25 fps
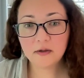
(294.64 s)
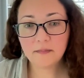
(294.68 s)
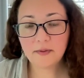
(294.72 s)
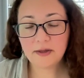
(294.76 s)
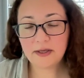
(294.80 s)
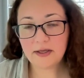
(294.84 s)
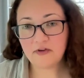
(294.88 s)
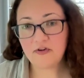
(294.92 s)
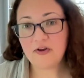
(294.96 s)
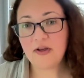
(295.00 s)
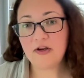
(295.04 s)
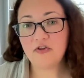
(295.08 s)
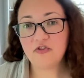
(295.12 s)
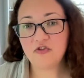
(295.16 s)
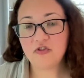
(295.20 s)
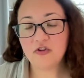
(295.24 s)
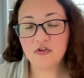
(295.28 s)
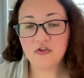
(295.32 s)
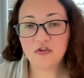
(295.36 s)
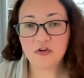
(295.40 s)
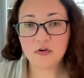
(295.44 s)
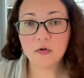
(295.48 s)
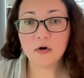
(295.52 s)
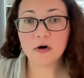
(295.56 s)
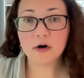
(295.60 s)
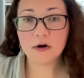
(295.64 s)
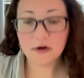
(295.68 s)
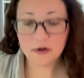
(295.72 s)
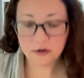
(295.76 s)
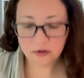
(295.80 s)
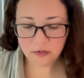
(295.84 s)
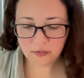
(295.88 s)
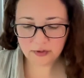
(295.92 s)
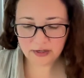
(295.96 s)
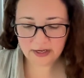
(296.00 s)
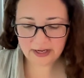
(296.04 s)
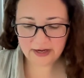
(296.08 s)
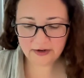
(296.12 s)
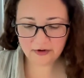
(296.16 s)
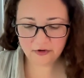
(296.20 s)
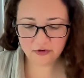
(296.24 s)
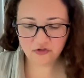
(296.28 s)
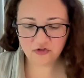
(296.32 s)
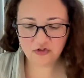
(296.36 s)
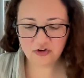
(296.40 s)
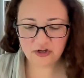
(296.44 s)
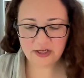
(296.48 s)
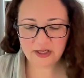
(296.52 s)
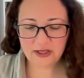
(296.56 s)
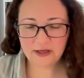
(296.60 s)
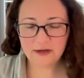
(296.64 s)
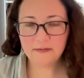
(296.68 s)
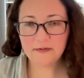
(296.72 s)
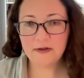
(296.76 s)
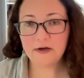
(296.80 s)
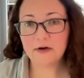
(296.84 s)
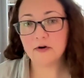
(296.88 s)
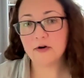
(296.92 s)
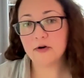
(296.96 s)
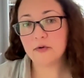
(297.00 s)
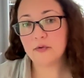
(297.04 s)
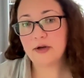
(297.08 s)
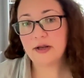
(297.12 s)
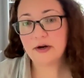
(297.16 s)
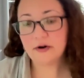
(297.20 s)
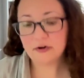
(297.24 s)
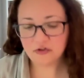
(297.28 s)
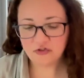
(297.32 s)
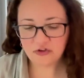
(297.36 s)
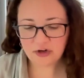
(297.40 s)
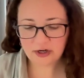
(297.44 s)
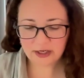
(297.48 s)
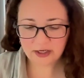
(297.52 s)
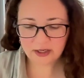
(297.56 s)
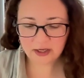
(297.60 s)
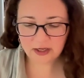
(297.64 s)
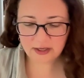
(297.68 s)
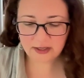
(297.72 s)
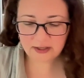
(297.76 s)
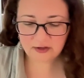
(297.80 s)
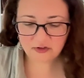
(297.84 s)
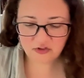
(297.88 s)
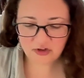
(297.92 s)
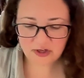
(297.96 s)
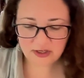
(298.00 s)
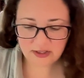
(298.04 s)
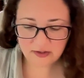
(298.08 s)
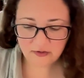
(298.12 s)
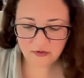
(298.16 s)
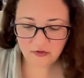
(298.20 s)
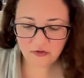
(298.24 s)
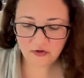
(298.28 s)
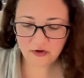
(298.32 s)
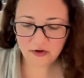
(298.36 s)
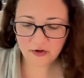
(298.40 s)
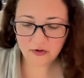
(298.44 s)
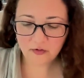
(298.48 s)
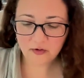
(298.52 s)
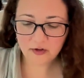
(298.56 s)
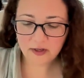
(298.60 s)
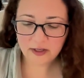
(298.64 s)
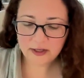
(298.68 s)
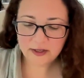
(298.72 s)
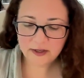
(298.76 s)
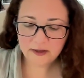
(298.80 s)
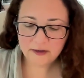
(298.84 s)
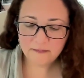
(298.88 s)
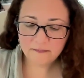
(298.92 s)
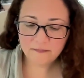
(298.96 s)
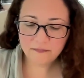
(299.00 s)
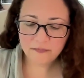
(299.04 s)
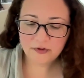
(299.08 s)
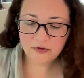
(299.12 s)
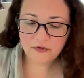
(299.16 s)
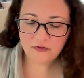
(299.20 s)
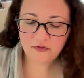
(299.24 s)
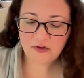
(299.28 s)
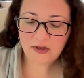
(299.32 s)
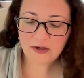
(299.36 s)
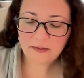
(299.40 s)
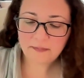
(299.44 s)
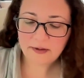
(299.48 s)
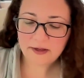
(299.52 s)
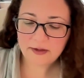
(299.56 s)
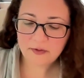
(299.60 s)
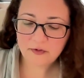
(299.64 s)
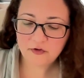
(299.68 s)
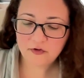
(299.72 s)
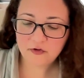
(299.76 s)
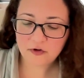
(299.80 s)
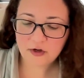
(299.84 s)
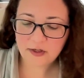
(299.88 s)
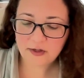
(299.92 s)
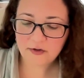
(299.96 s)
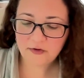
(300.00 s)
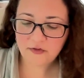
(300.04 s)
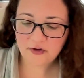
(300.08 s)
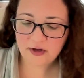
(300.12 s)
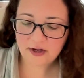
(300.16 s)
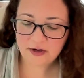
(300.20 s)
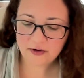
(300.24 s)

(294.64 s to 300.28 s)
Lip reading: pay attention to our own energy and our own energetic hygiene. So, set boundaries,